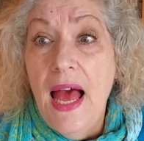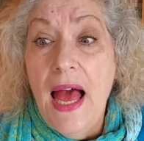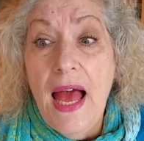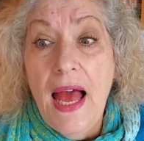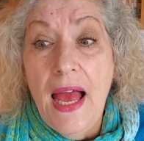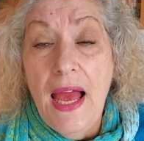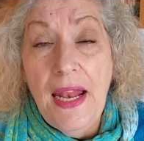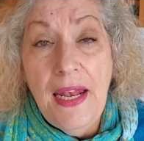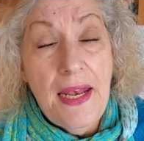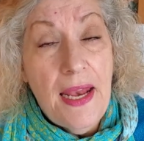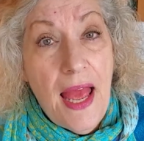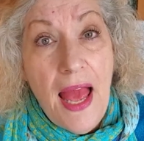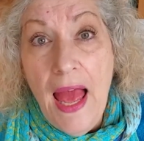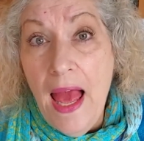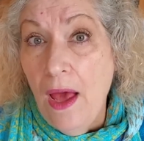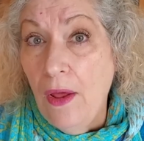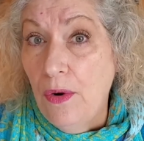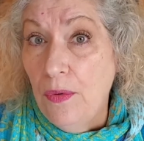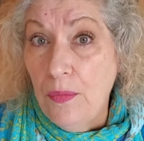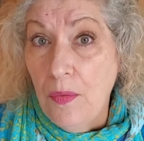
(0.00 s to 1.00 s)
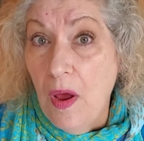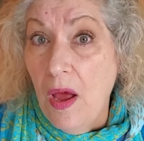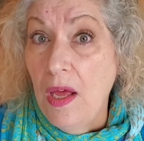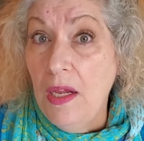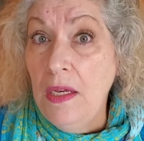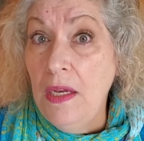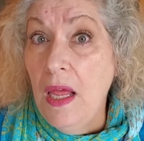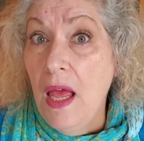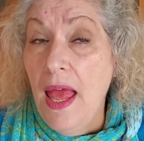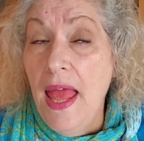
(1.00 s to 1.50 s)
on how to
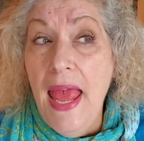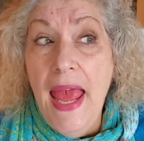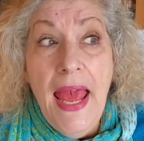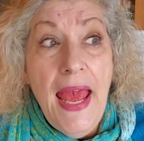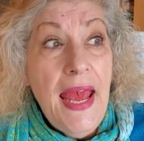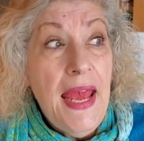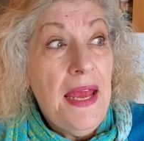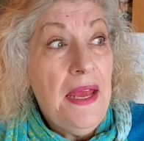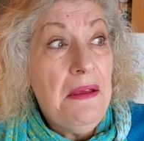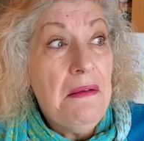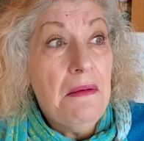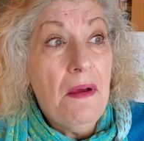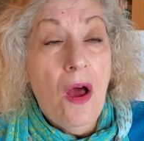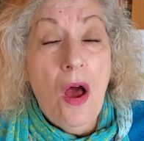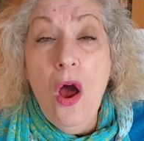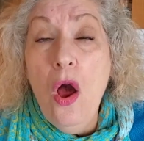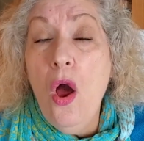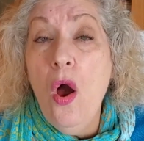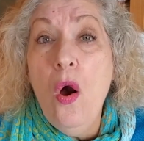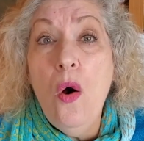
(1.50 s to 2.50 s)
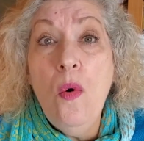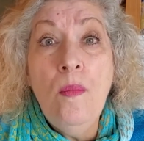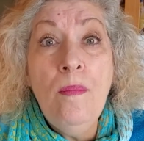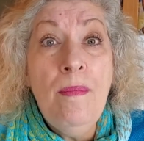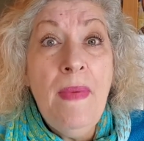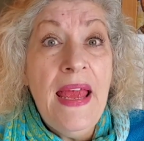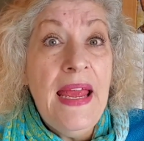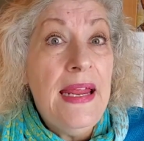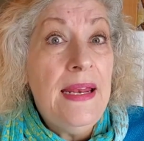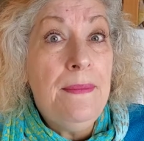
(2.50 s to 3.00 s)
run a
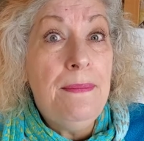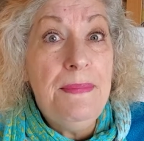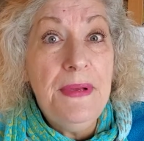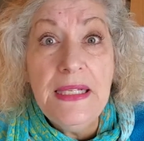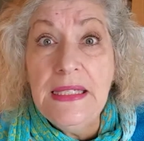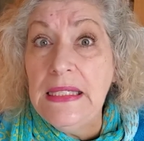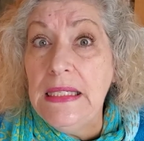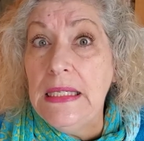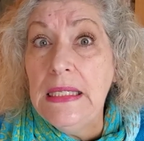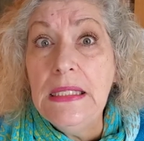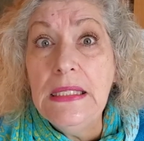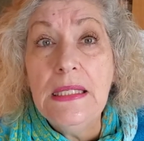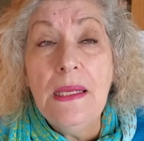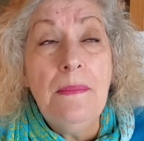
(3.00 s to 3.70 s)
homemade business,